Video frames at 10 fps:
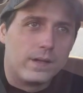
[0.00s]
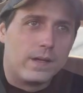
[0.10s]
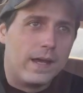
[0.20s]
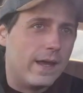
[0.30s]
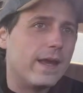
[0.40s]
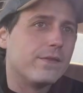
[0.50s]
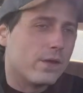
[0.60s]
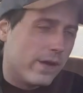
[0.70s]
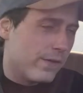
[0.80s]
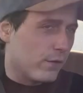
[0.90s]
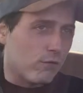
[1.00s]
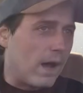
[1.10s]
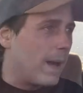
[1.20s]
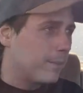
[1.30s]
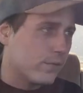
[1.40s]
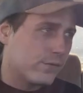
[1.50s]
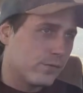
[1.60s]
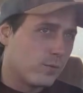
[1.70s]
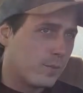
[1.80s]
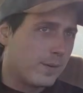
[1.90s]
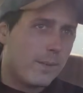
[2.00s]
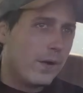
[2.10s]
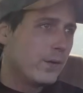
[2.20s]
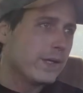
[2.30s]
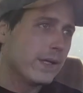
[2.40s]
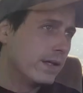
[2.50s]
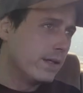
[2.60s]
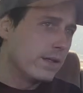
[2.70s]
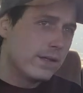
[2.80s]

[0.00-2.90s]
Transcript: my and, God. and the rappers were promoting it,